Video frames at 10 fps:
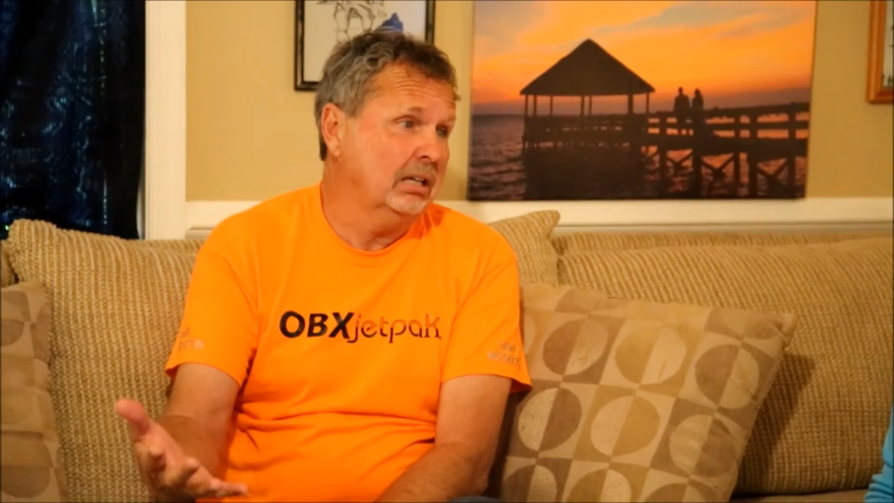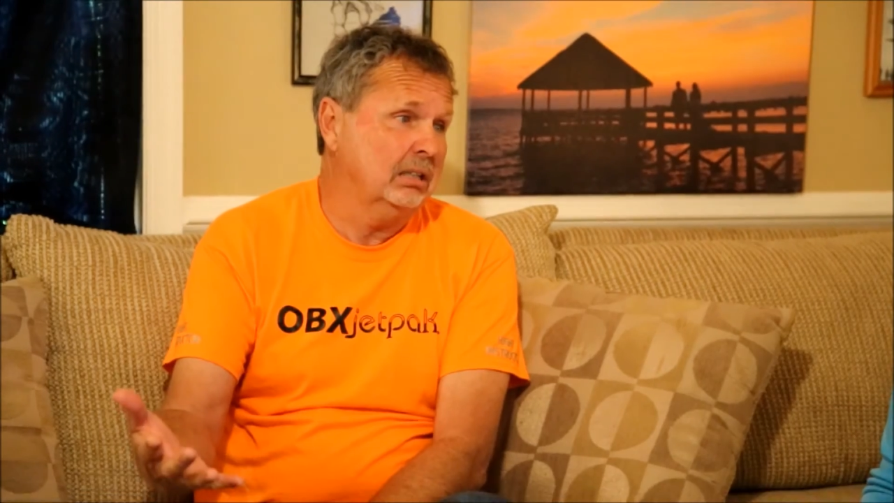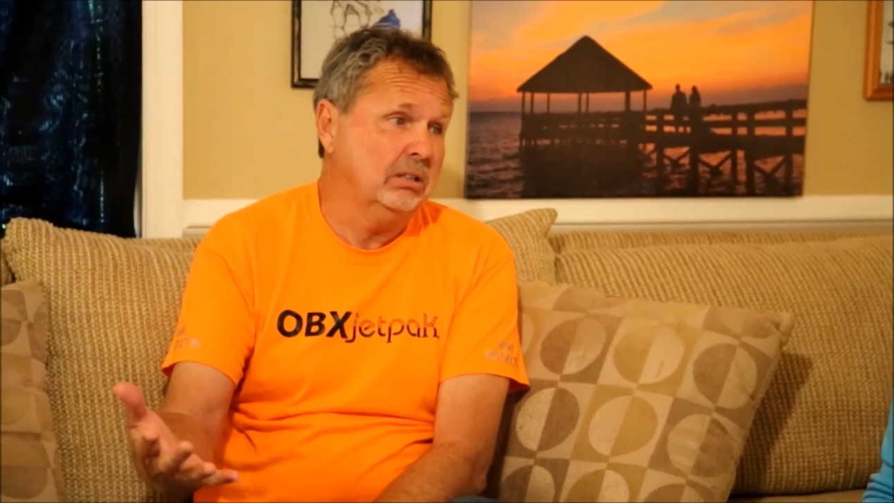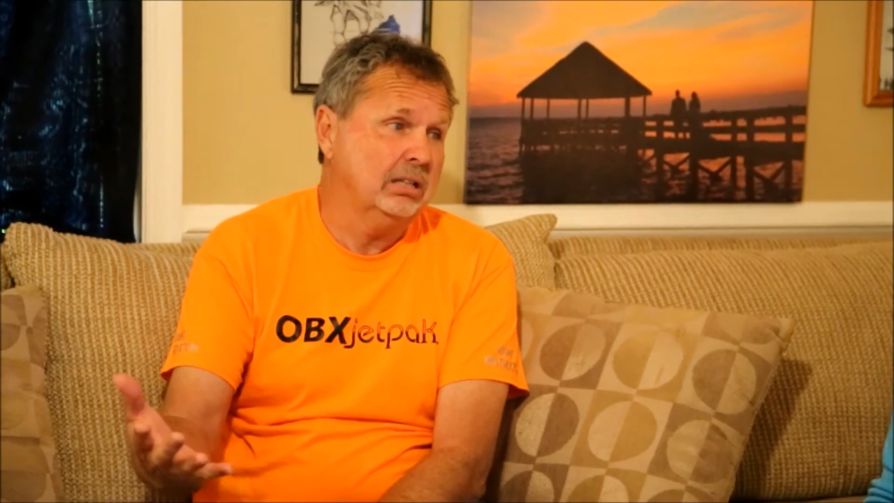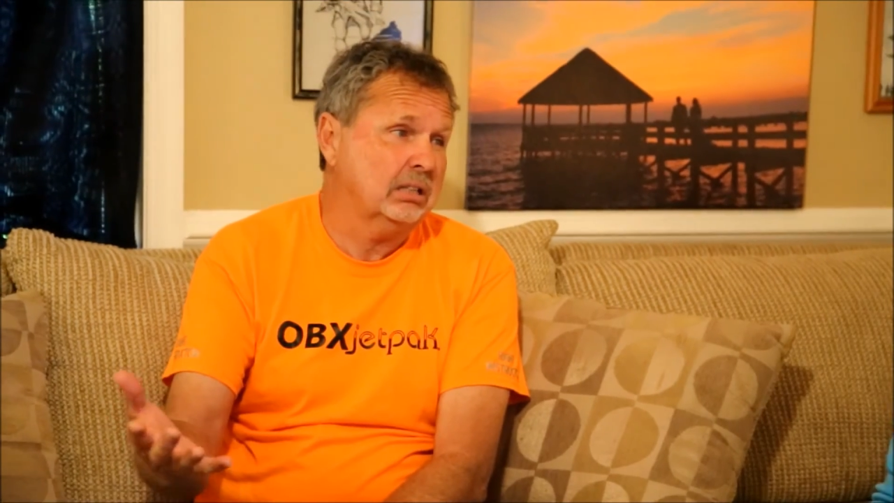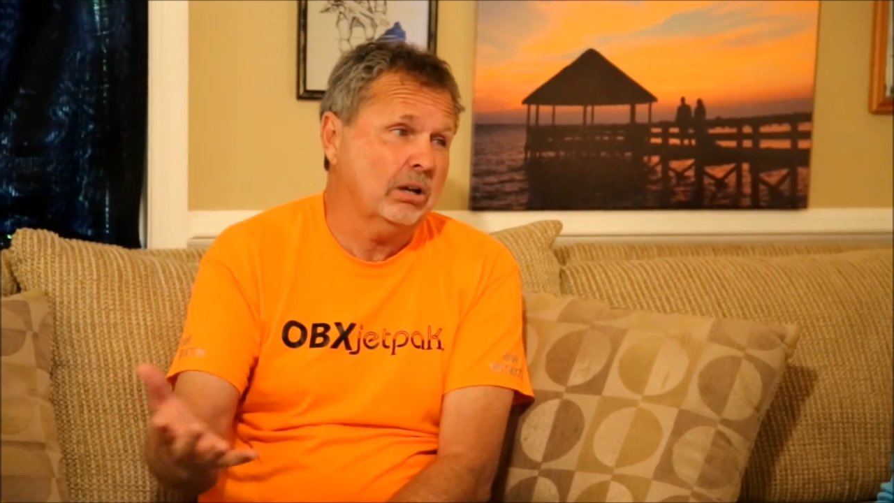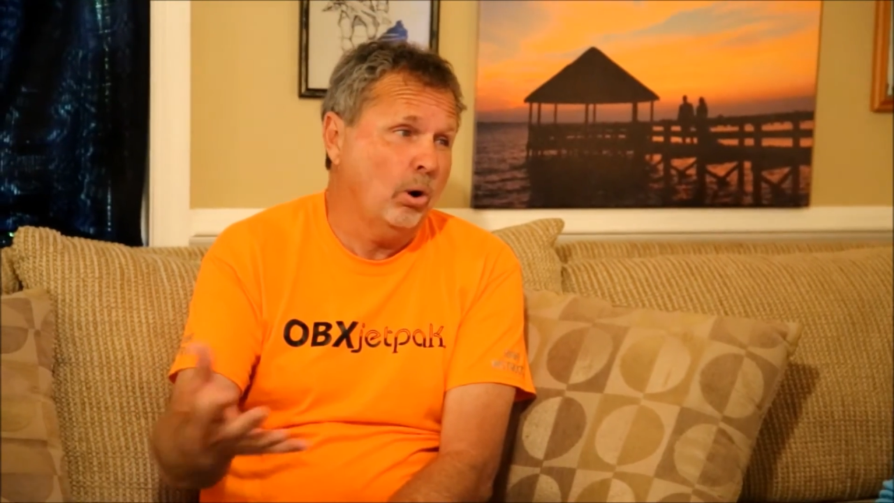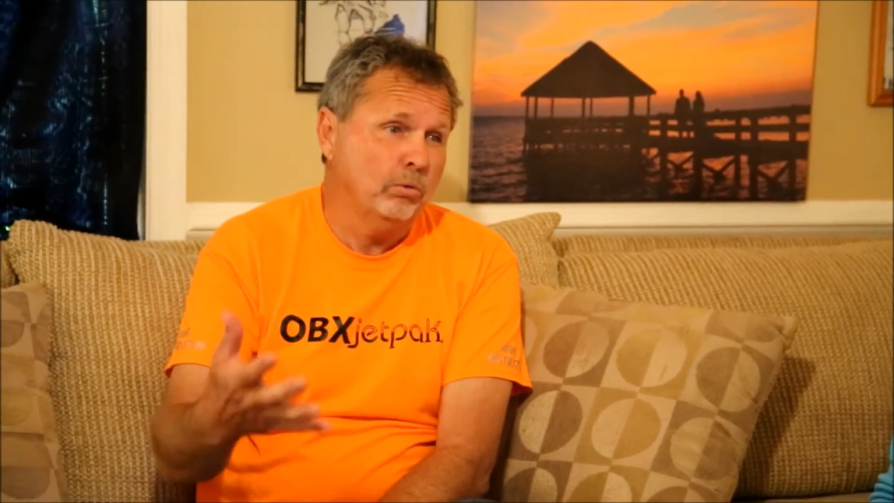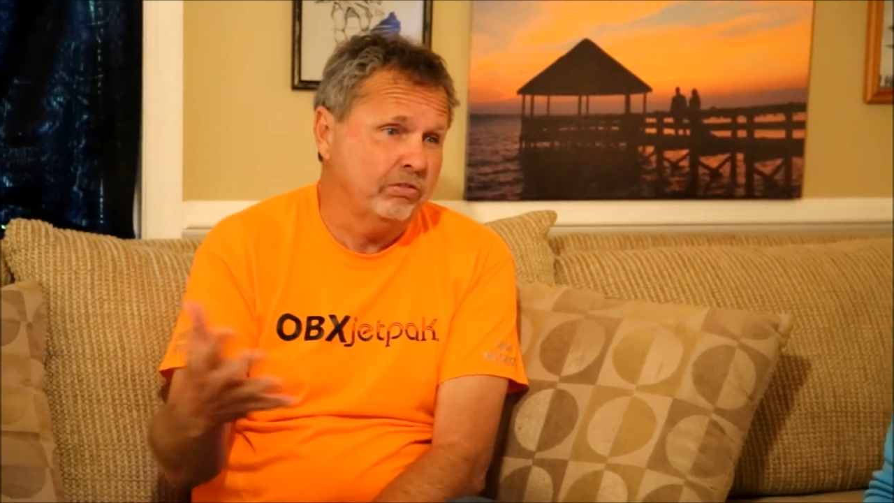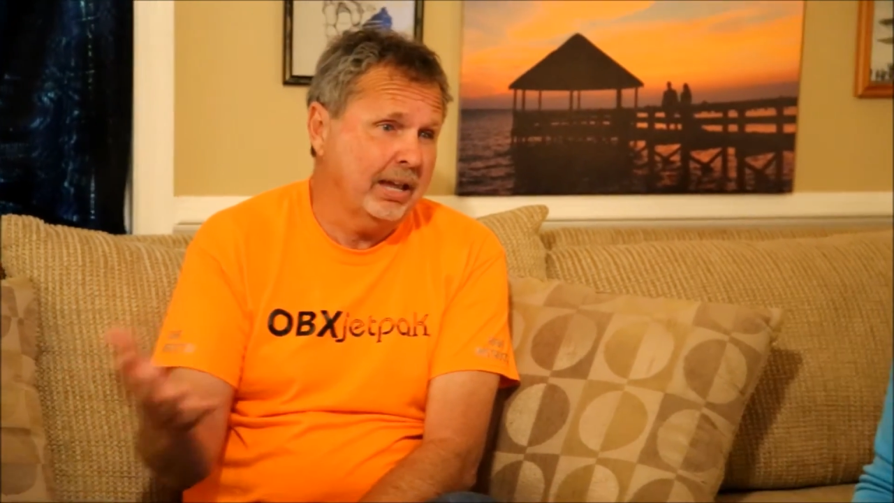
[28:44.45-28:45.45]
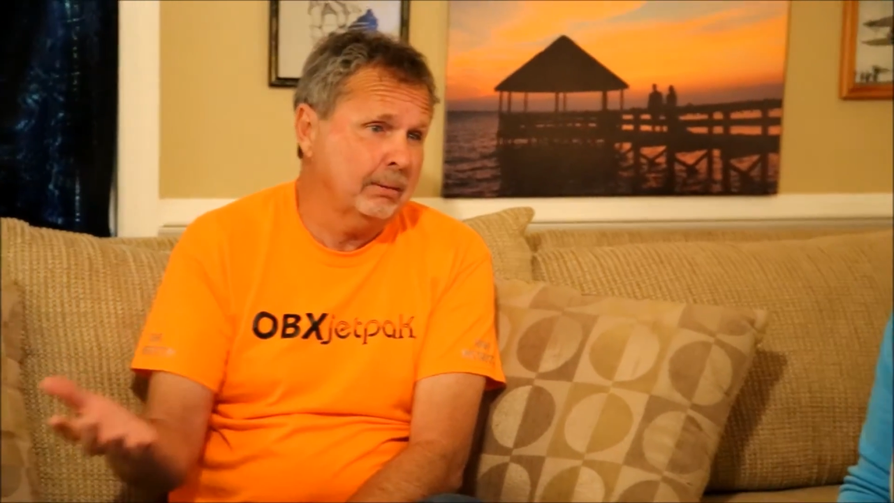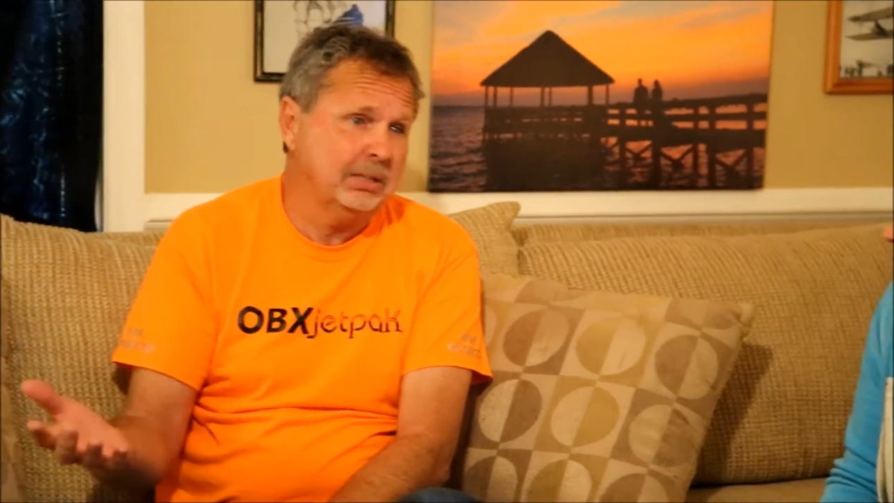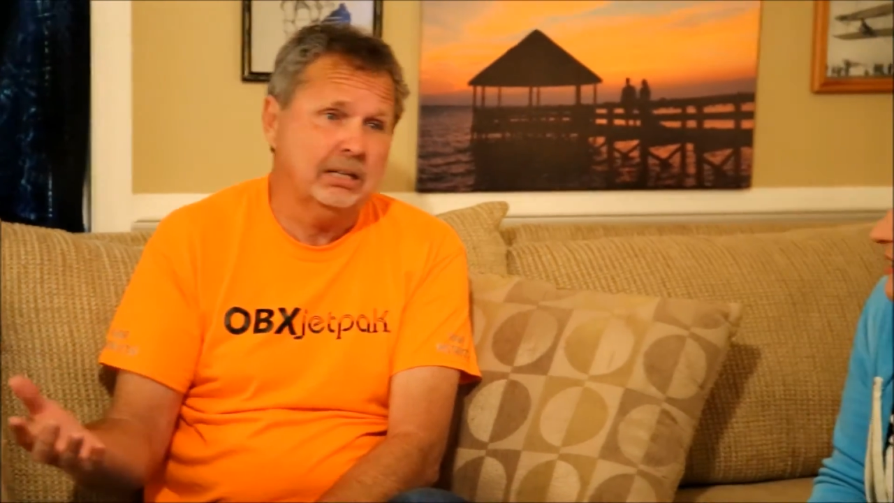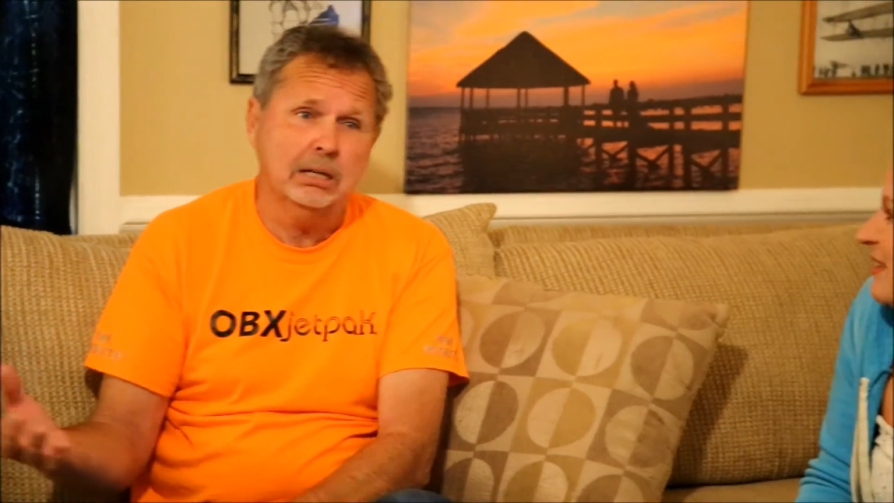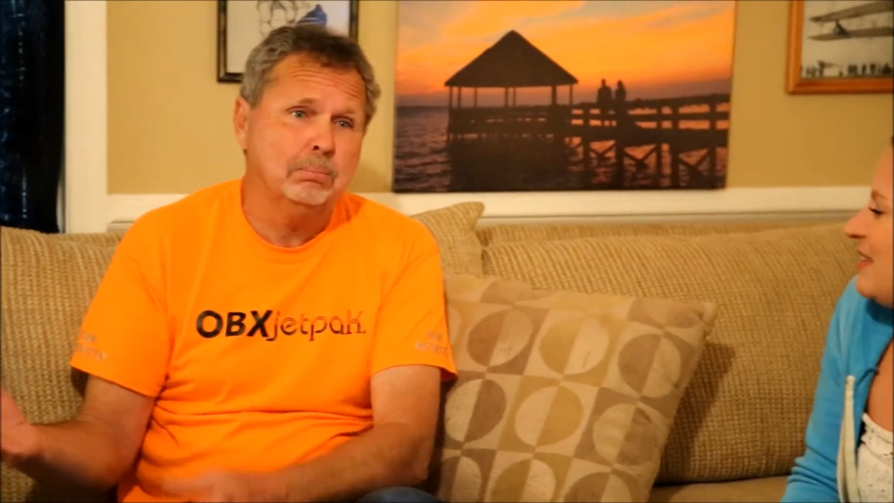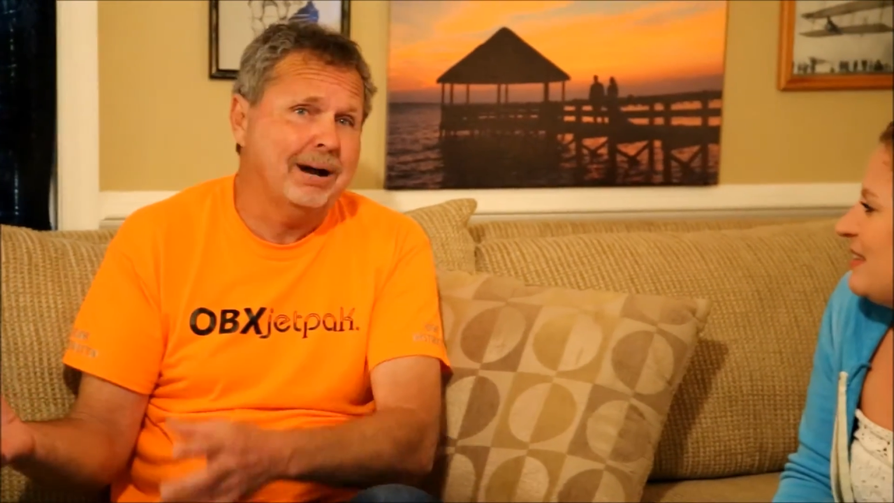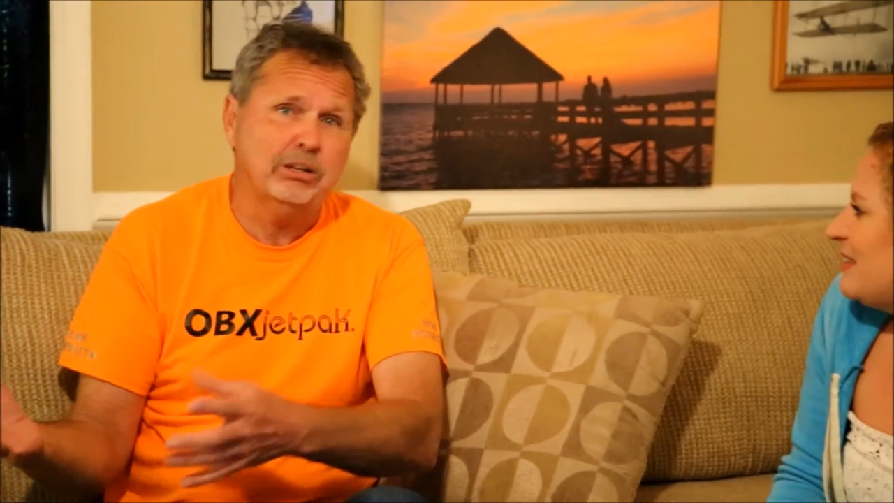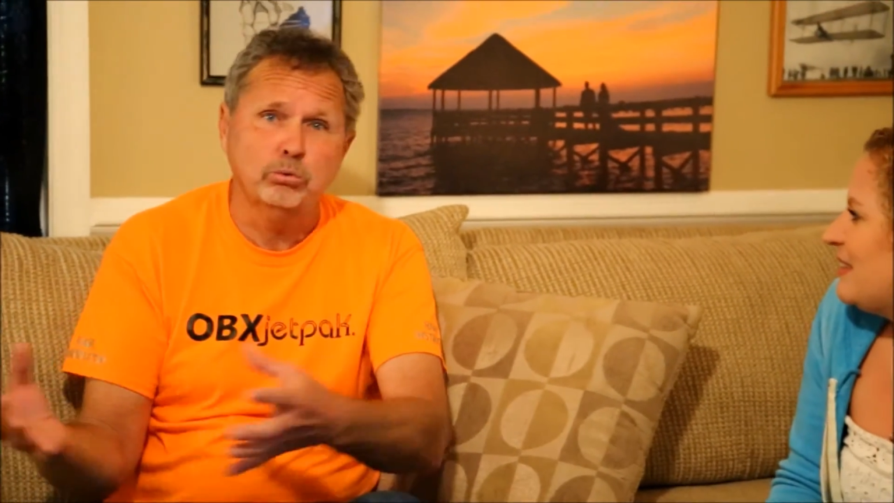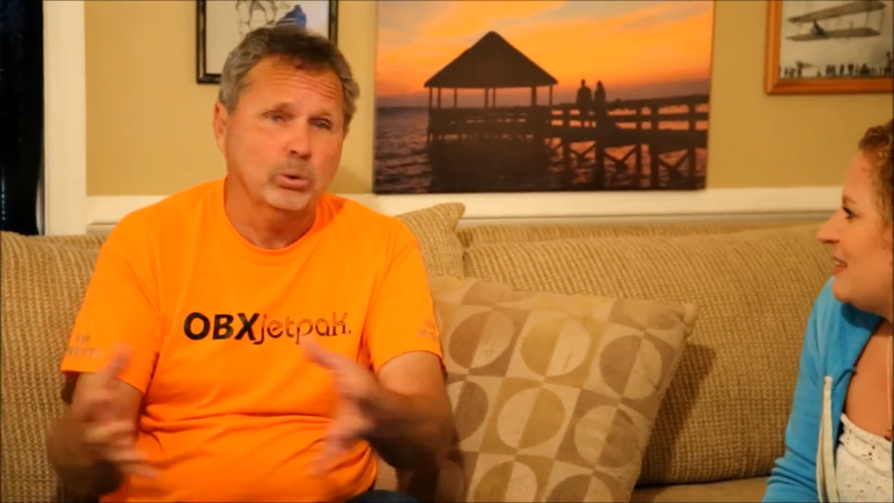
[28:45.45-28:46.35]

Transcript: and you get the whole family, and everybody's